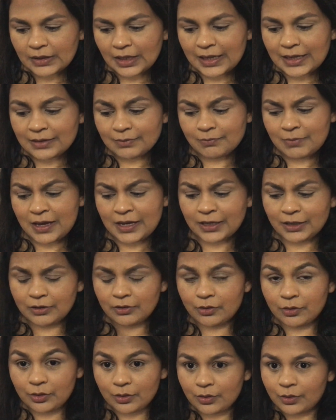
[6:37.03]
in my
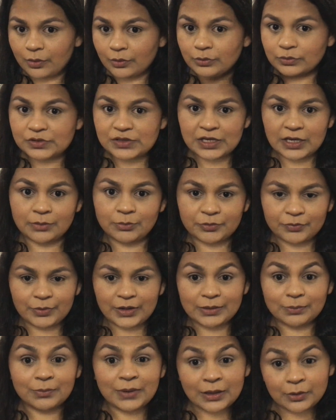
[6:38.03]
whole
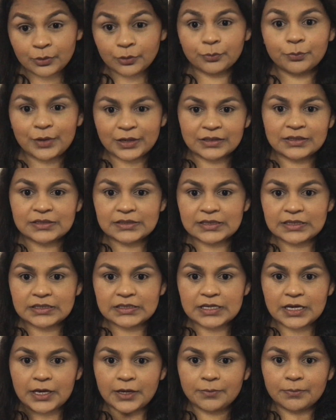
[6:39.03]
pregnancy
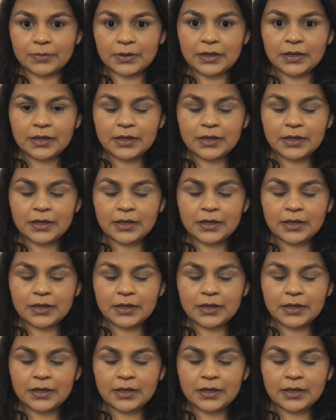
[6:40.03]
term,